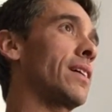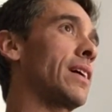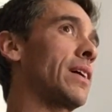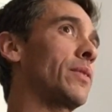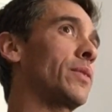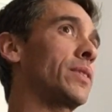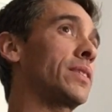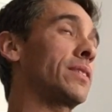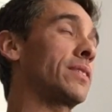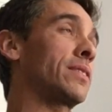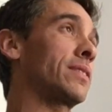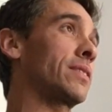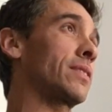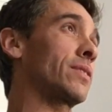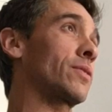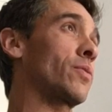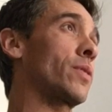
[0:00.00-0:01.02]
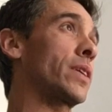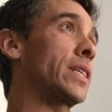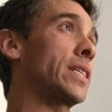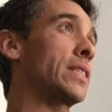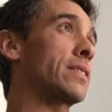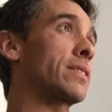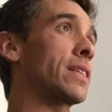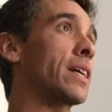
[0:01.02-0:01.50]
I was
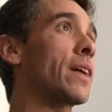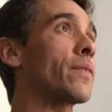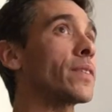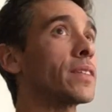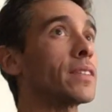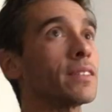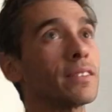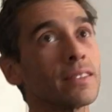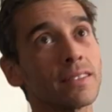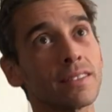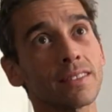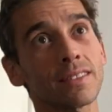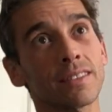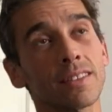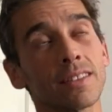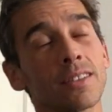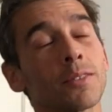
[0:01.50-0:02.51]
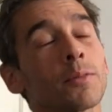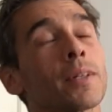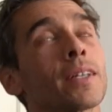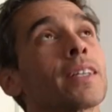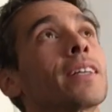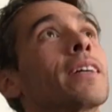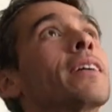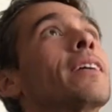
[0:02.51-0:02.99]
27. Oh
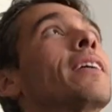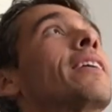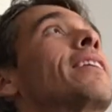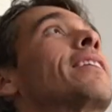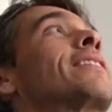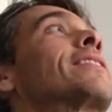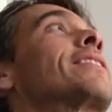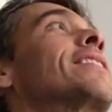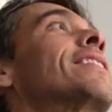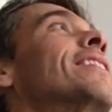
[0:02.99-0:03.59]
my gosh.